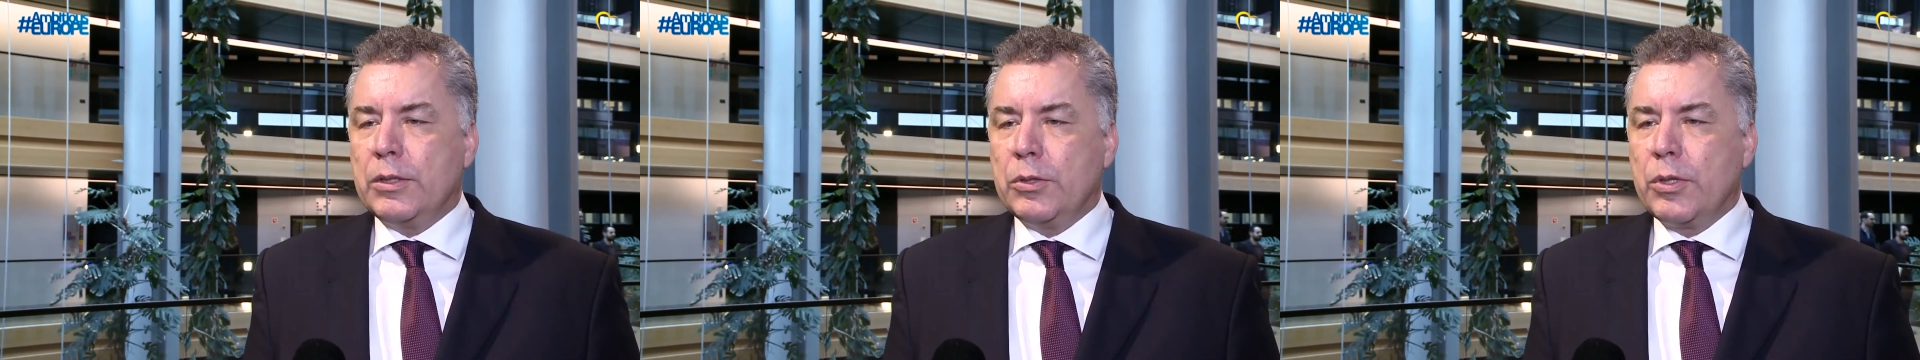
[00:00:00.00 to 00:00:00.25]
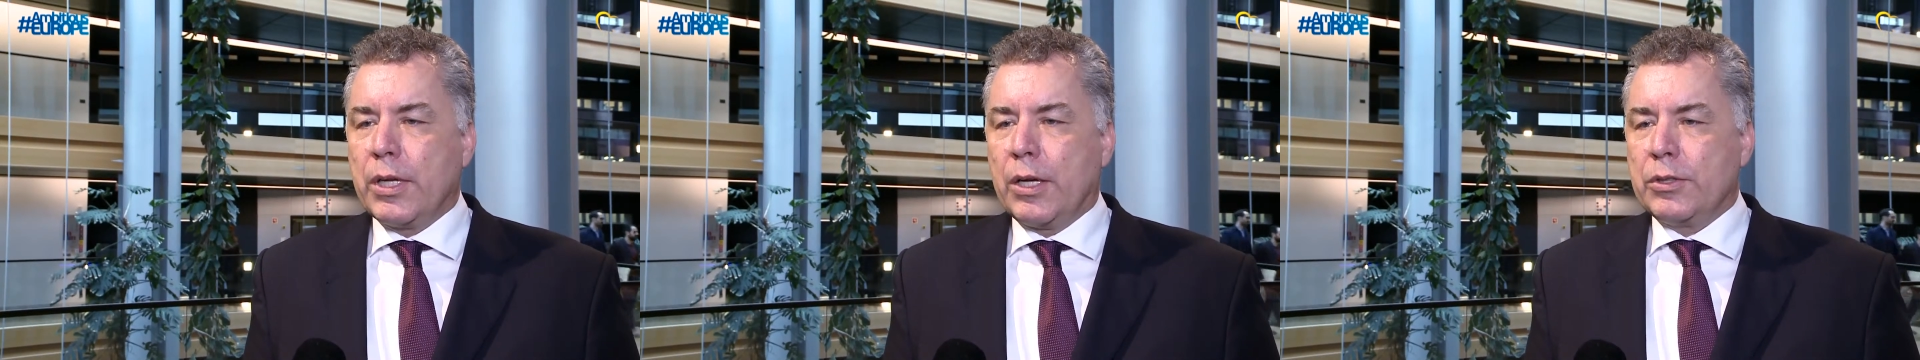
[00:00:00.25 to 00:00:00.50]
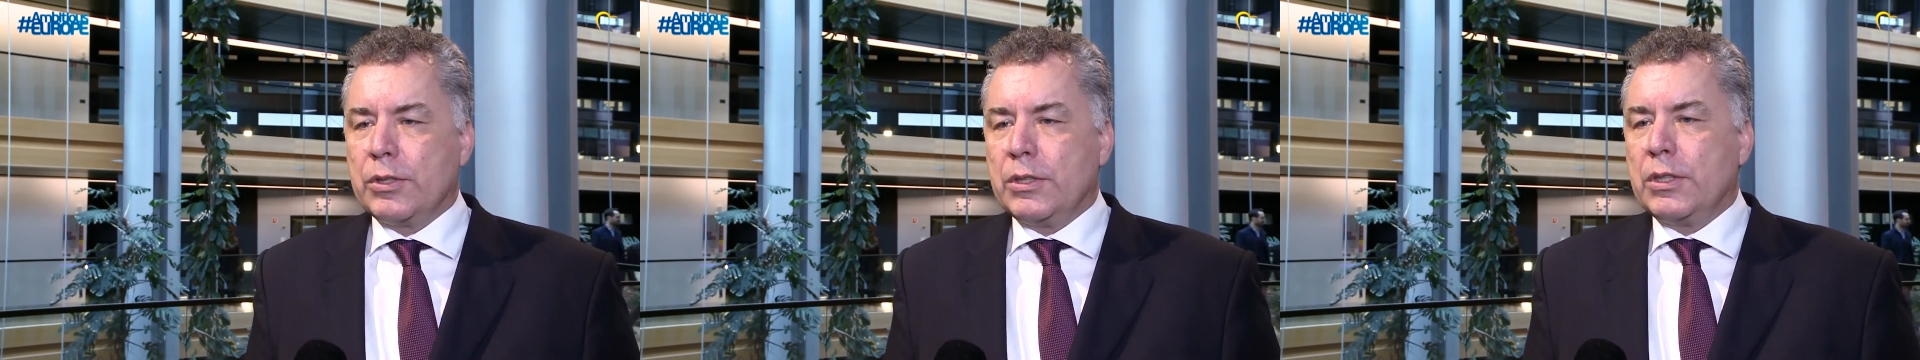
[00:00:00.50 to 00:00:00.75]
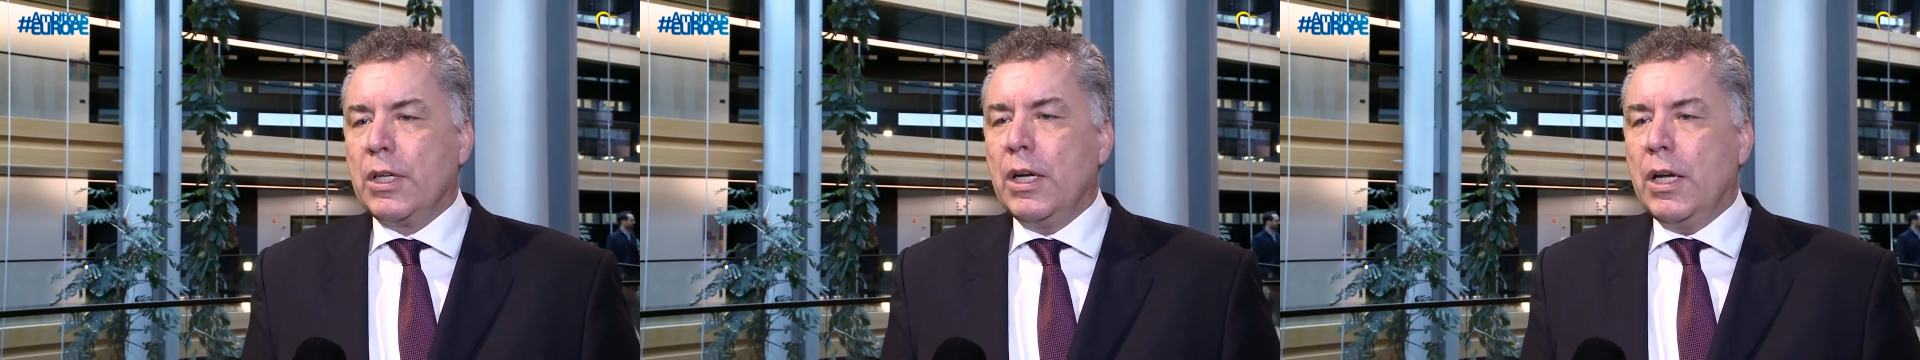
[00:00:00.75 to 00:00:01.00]

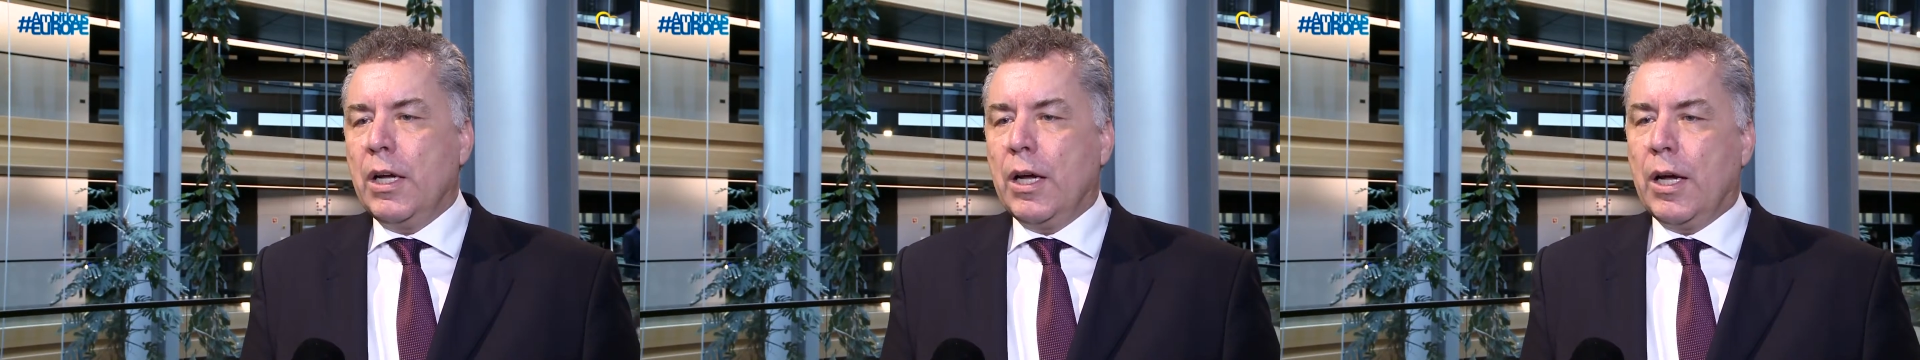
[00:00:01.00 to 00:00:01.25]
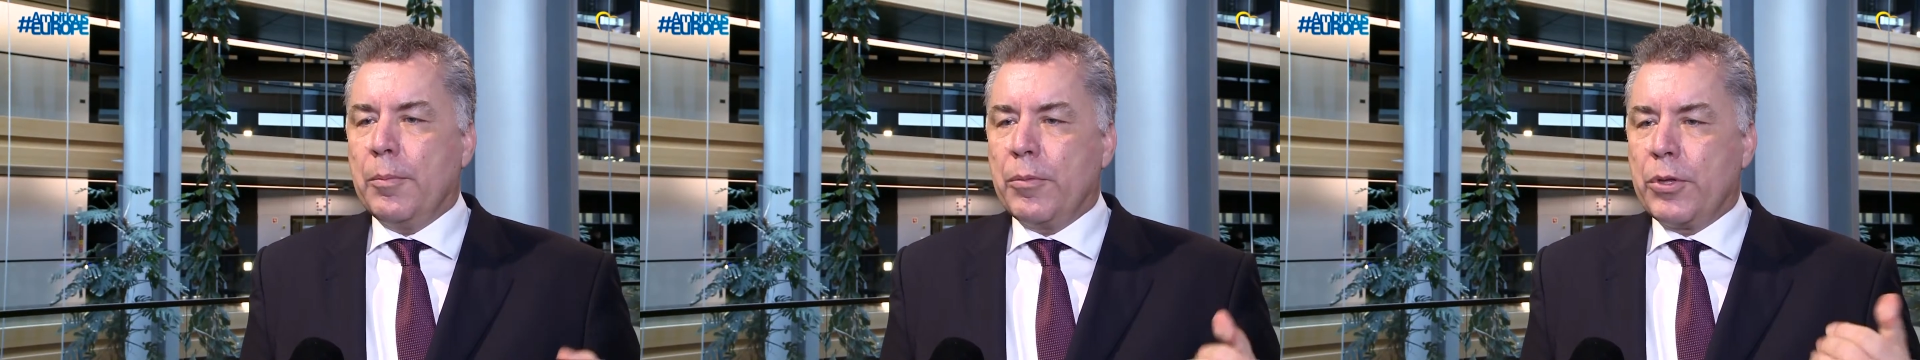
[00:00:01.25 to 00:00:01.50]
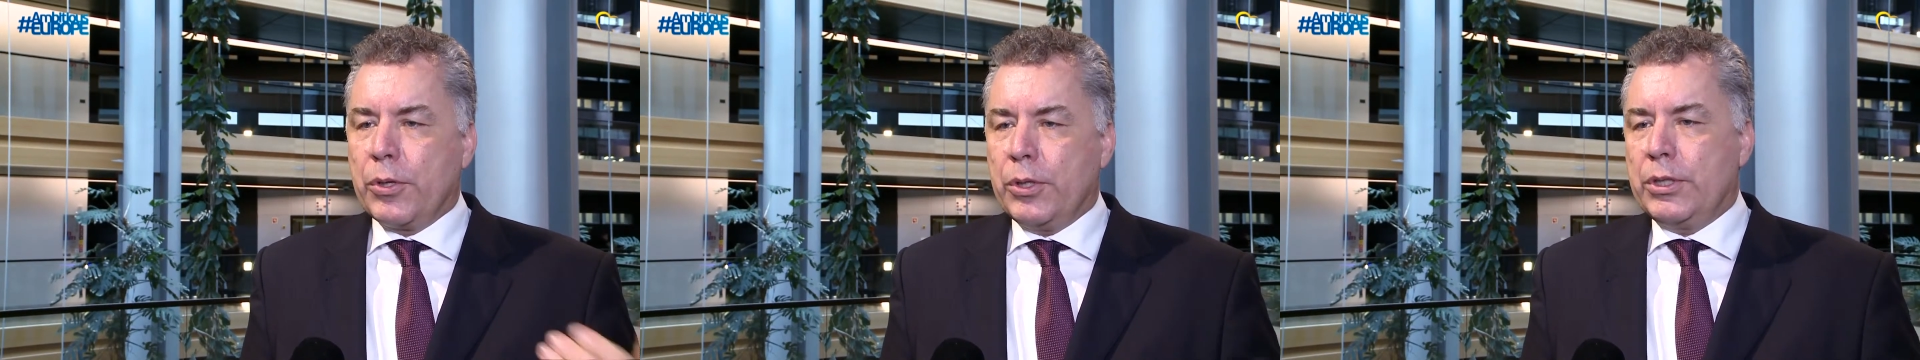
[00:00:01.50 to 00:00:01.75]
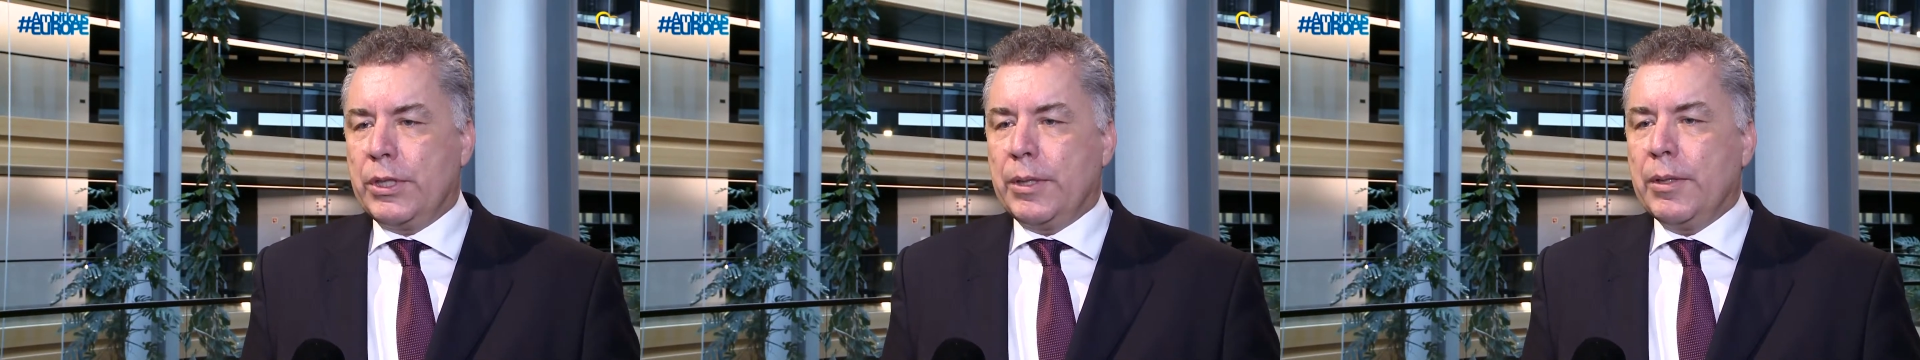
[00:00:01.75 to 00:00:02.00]

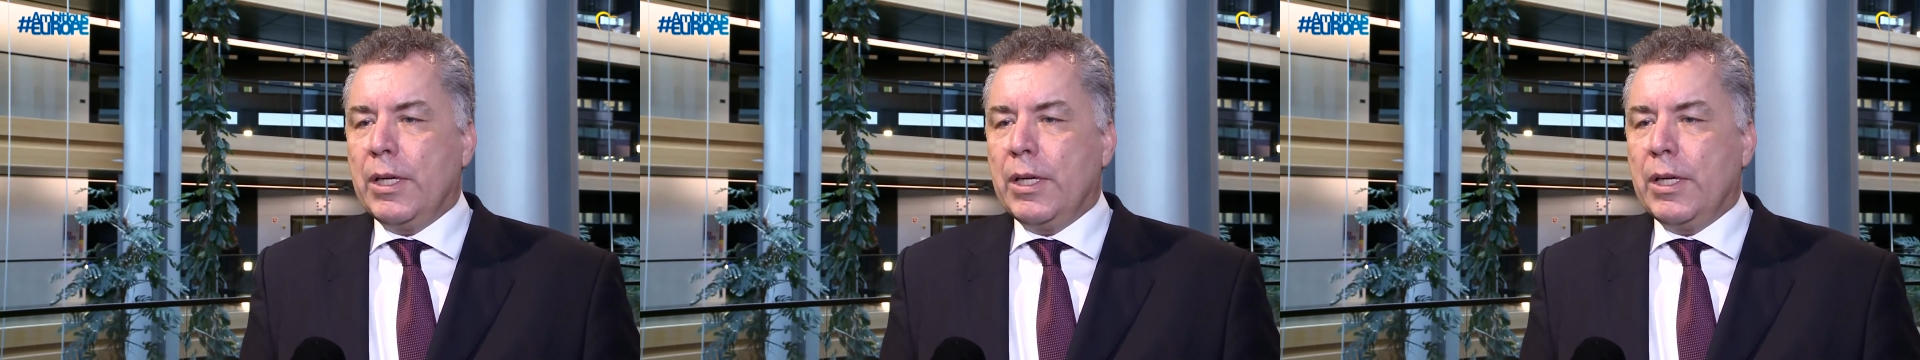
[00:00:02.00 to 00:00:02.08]
2030.